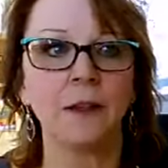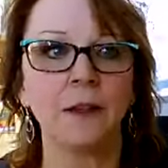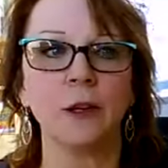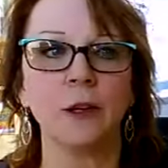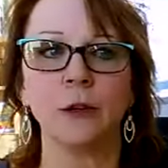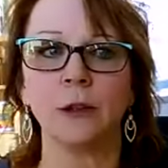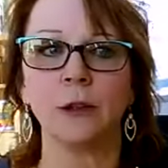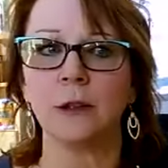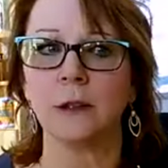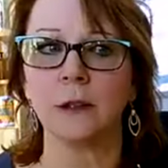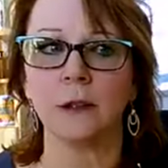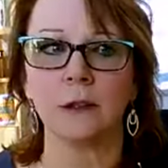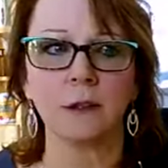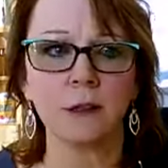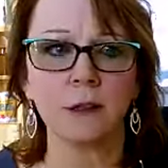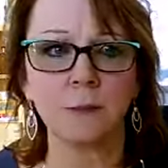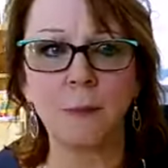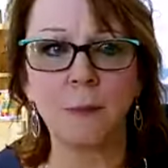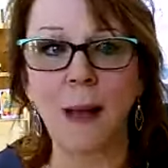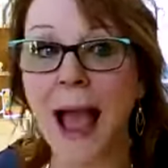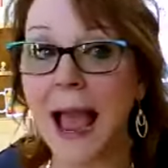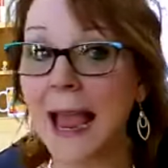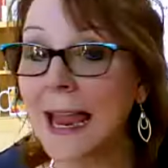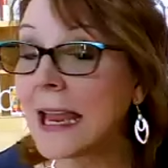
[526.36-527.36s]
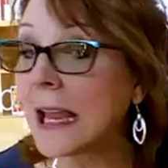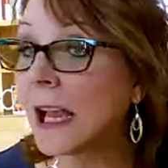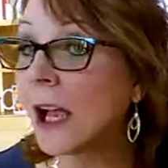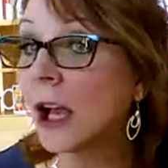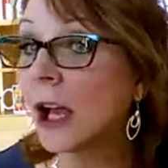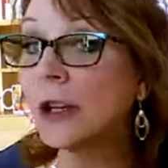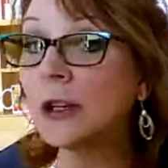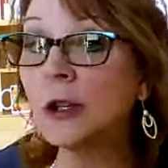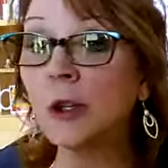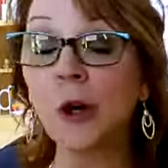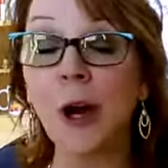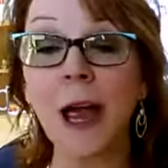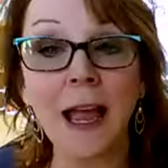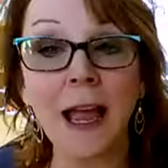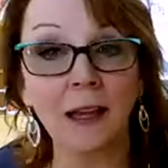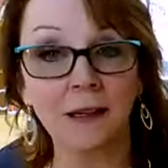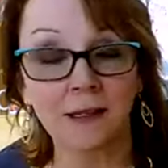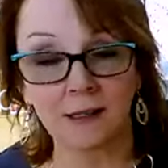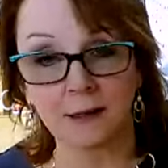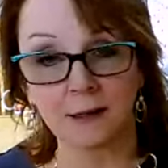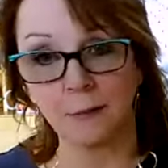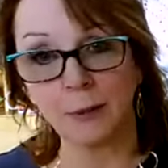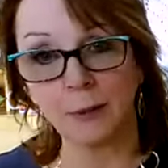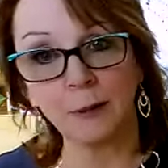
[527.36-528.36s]
you're you're spying on your
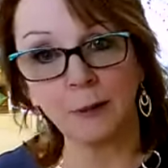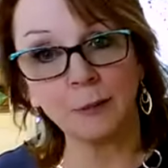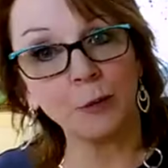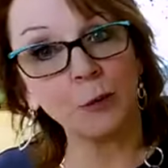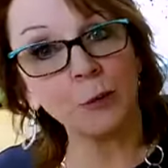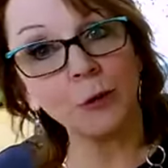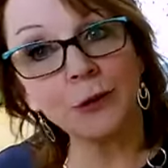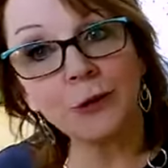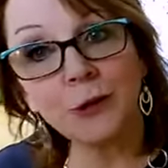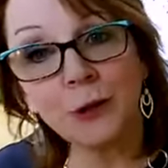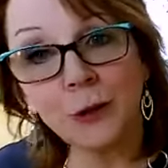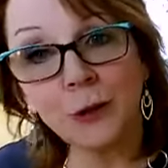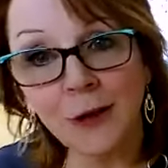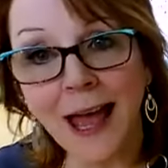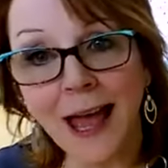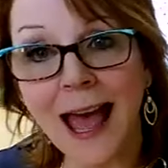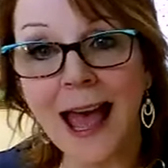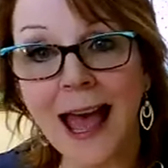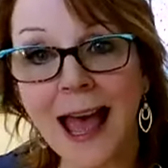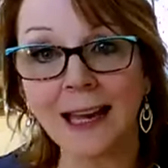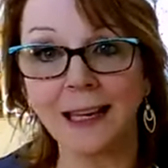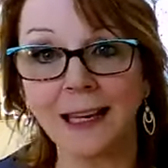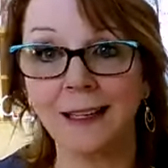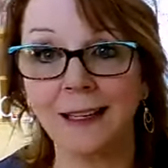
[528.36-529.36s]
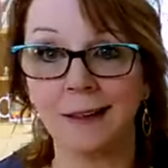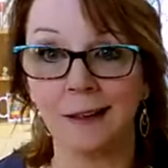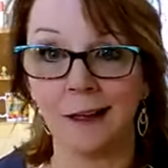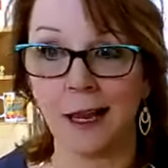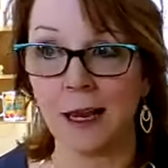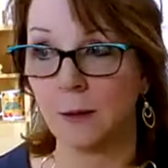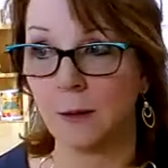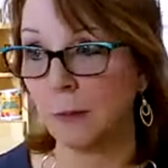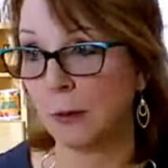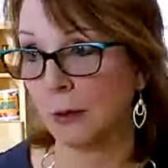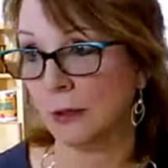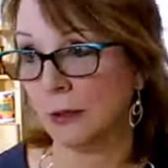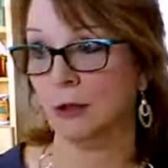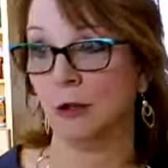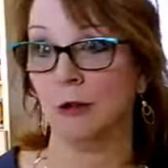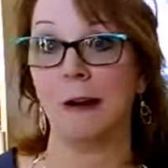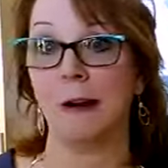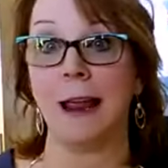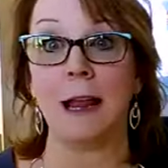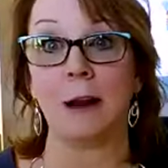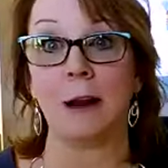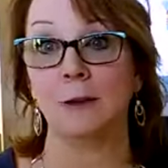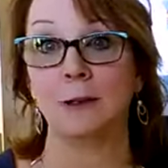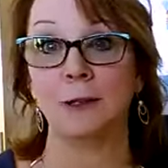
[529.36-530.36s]
ex some people will do that and like put
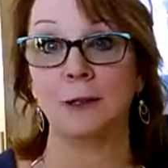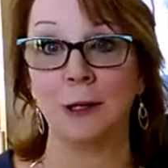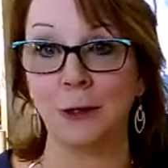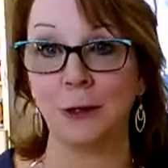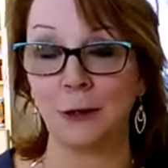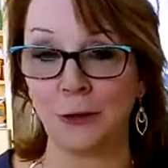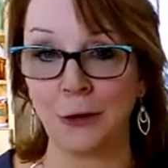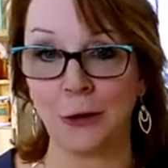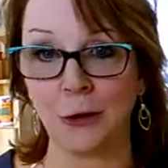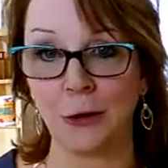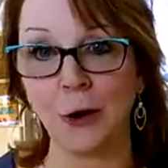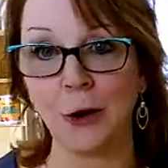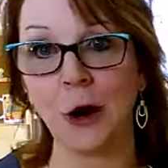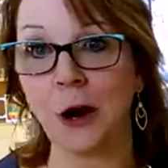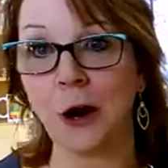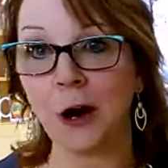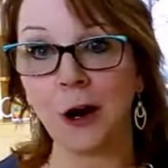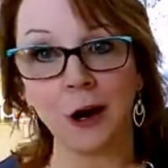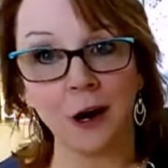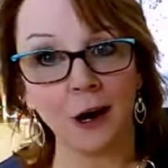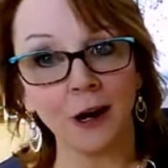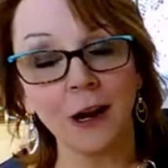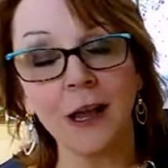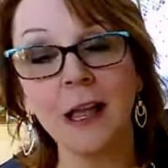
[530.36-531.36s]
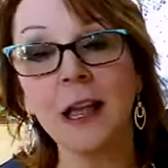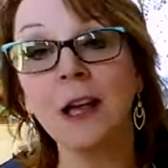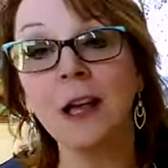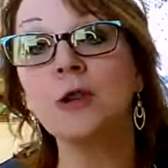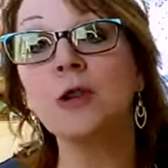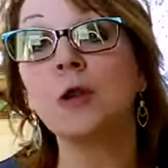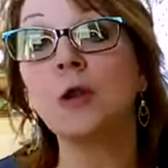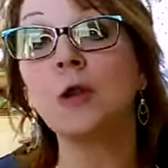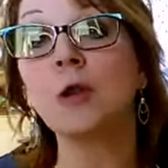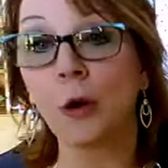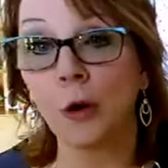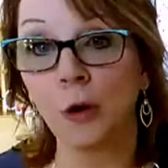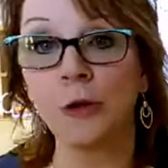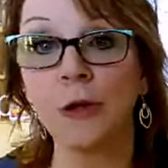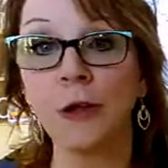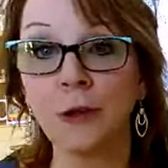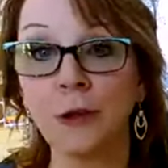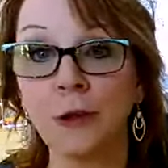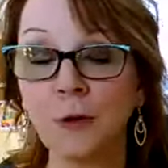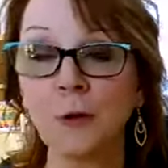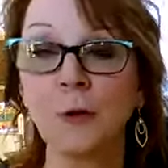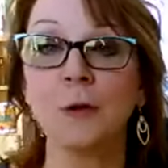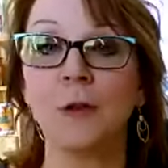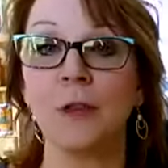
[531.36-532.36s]
trackers under their car to learn the
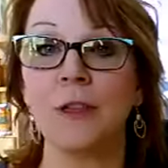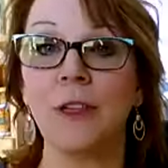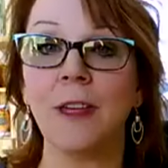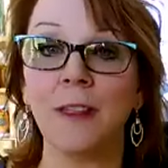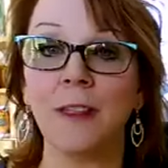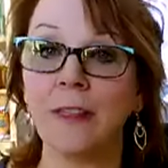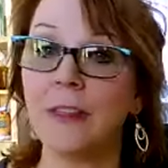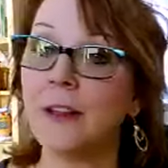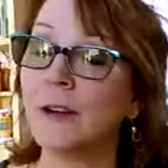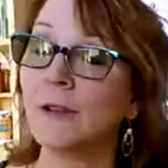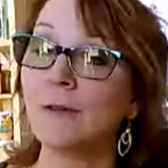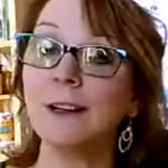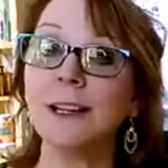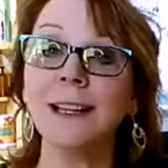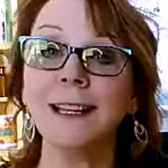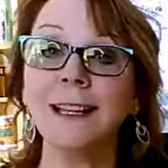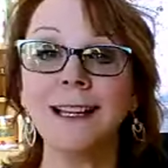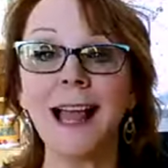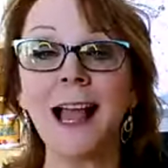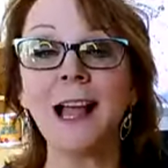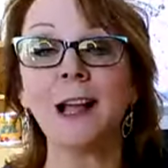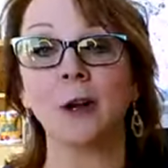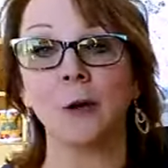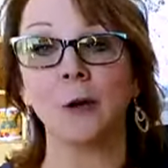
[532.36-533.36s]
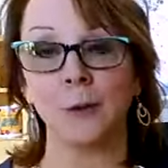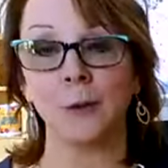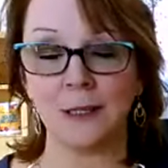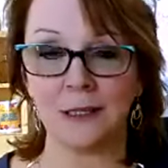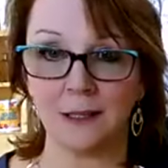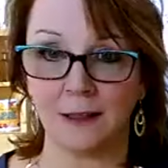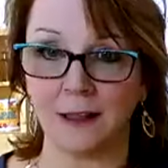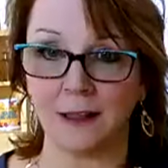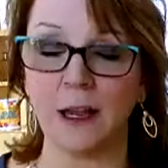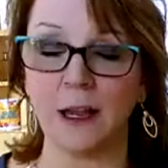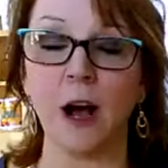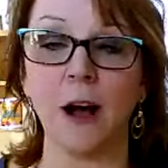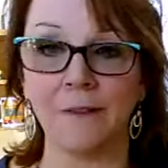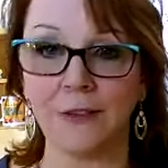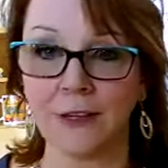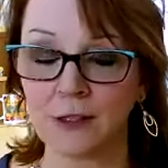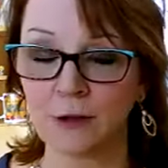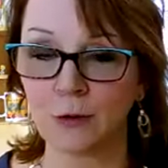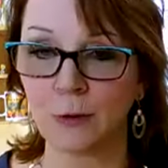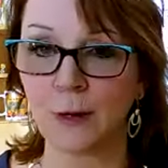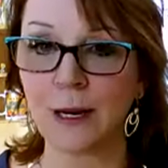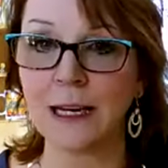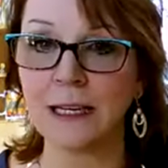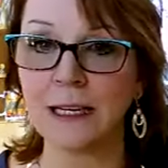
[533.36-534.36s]
truth that they're really not going to the
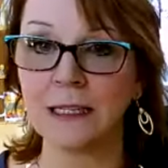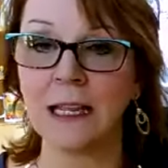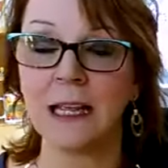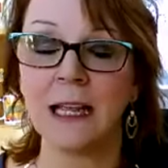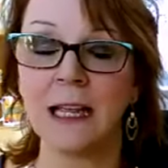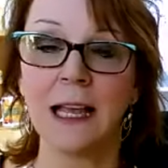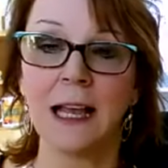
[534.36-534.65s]
office right